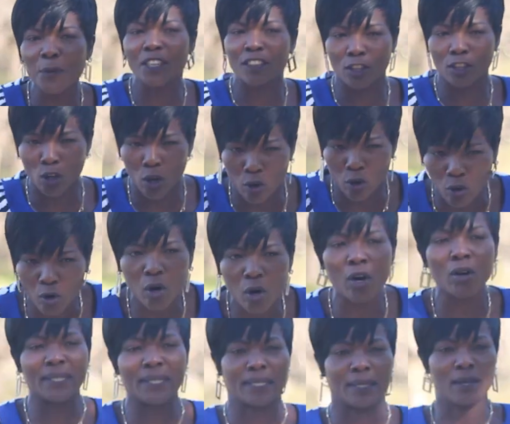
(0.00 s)
with your
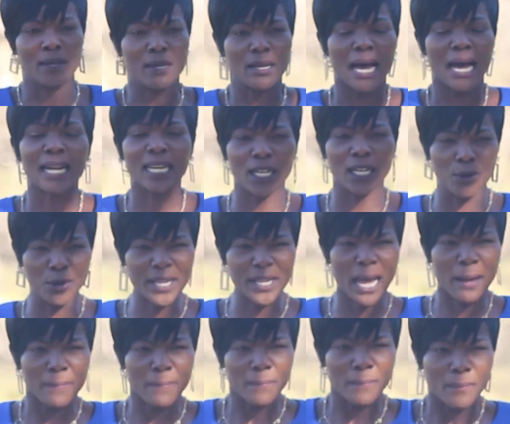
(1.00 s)
God.
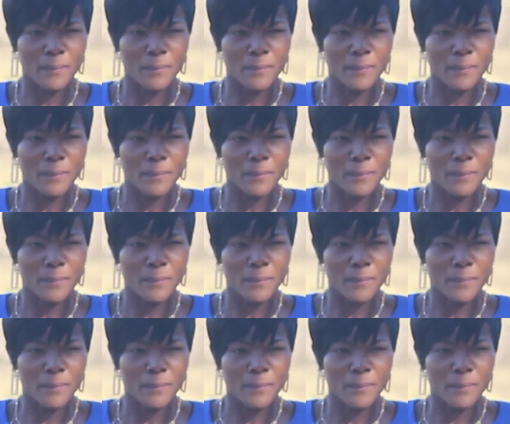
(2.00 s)
Hallelujah.